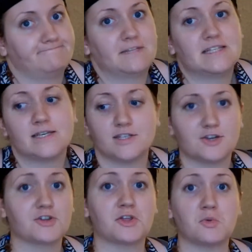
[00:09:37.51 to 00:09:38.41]
it's
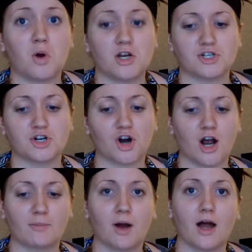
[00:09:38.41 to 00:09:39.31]
easier than washing a
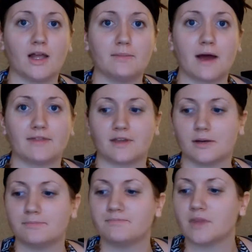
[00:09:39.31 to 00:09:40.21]
crock pot in a bathtub.